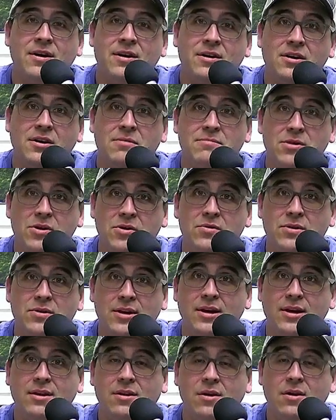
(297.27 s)

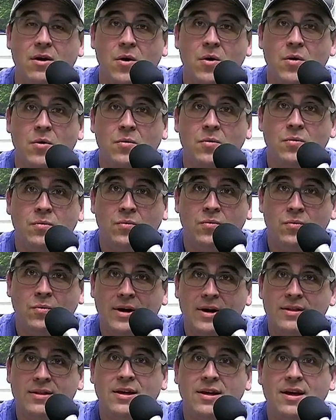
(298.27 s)
communion
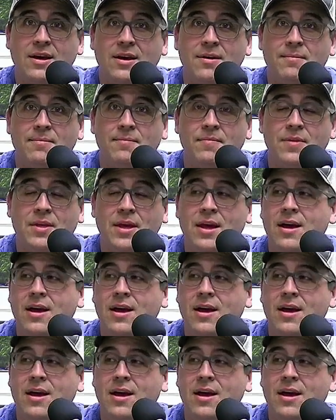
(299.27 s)
with him.